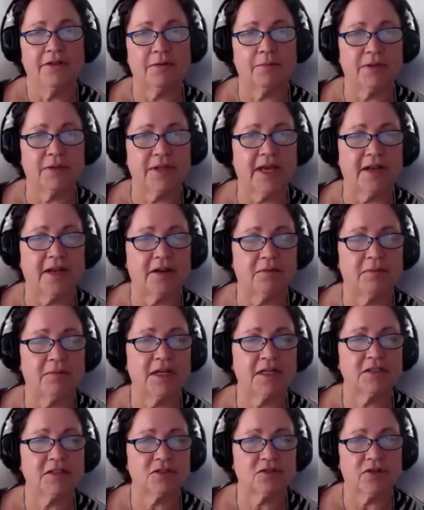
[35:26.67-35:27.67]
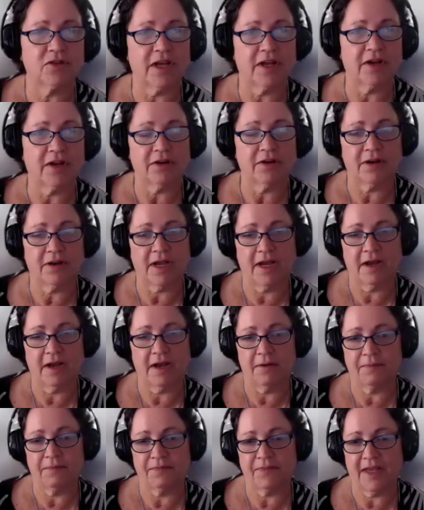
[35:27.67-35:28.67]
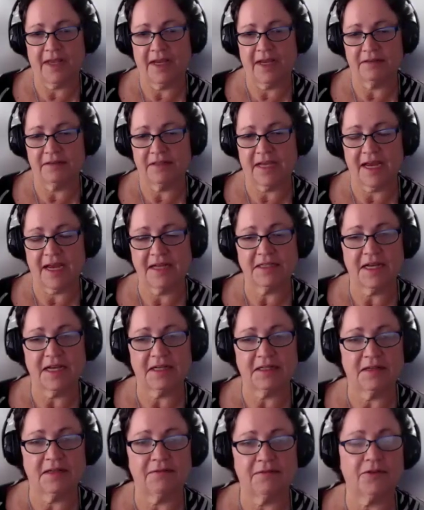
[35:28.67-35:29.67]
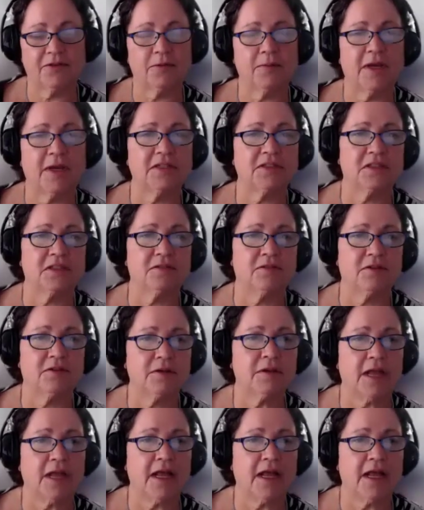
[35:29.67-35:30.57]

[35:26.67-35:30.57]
plan administrator and contact information in